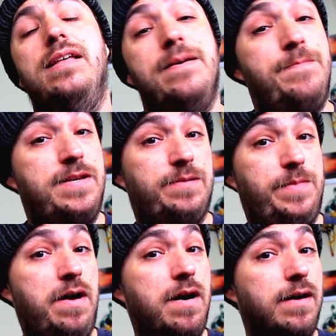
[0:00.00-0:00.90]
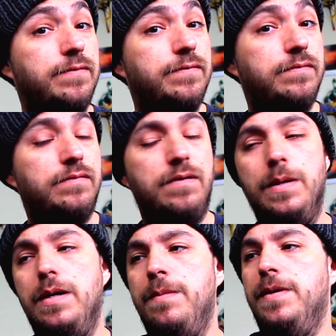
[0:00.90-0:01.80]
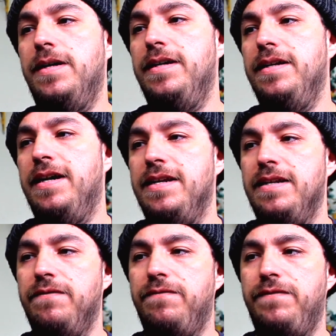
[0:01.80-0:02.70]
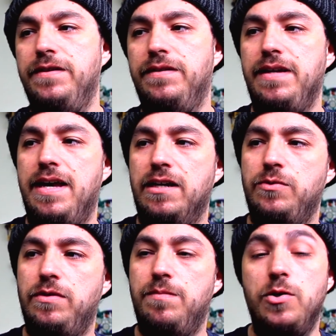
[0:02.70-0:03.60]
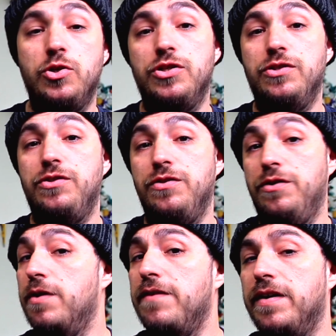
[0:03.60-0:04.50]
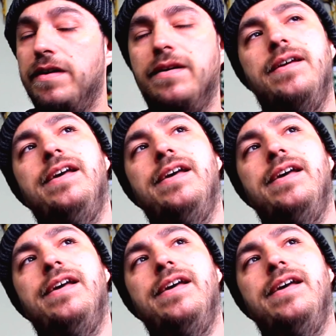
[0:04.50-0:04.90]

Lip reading: It pissed me off, but I didn't feel the actual emotions to the grieving.